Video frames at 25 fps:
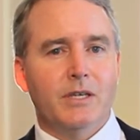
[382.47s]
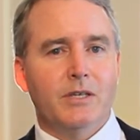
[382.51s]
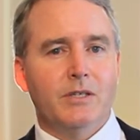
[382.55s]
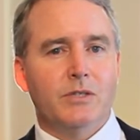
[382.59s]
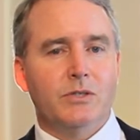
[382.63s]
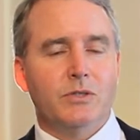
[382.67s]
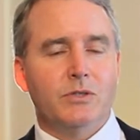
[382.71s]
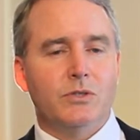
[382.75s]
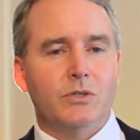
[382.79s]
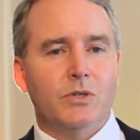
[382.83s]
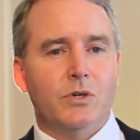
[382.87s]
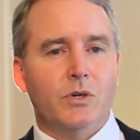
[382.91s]

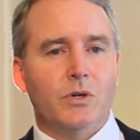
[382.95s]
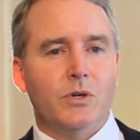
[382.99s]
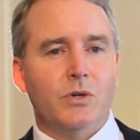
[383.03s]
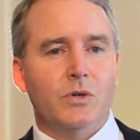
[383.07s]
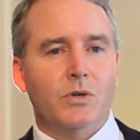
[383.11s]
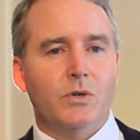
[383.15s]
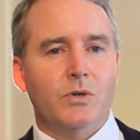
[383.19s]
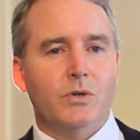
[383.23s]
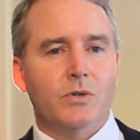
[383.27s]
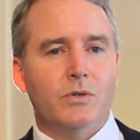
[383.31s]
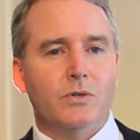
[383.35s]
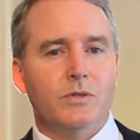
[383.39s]

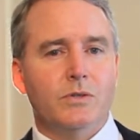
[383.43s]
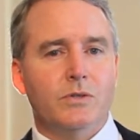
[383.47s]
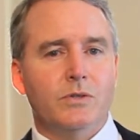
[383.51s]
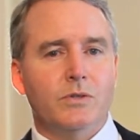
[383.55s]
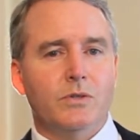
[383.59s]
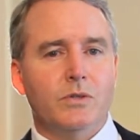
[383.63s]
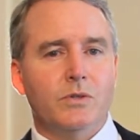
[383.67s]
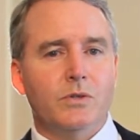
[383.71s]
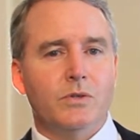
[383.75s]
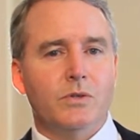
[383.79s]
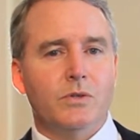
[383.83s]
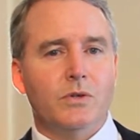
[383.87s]
So
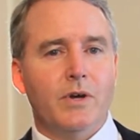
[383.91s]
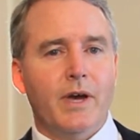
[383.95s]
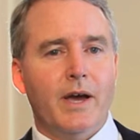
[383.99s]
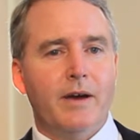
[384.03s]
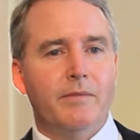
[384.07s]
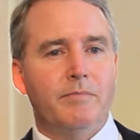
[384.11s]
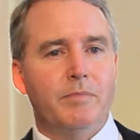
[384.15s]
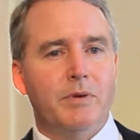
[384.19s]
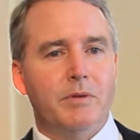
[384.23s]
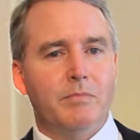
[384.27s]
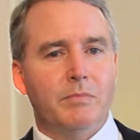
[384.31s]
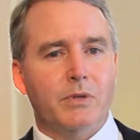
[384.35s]
to
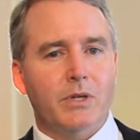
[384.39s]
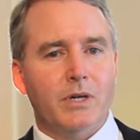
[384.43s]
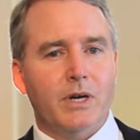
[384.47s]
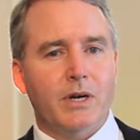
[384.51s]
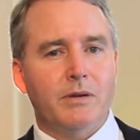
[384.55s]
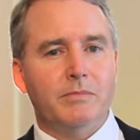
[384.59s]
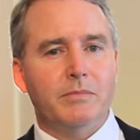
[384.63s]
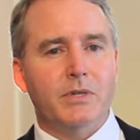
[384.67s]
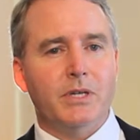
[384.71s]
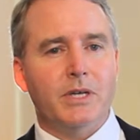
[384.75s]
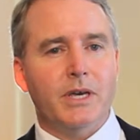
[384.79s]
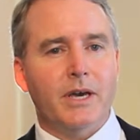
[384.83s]
have people
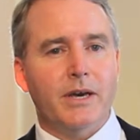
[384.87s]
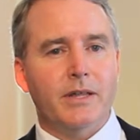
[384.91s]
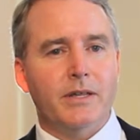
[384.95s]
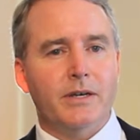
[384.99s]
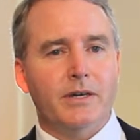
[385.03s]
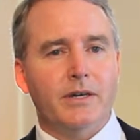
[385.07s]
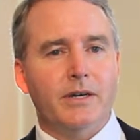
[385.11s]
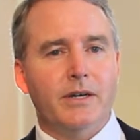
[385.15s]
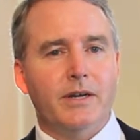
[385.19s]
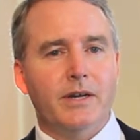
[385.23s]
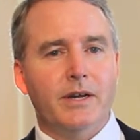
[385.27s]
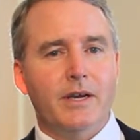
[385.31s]
come
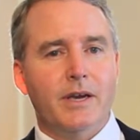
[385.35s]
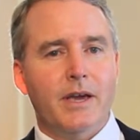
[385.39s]
together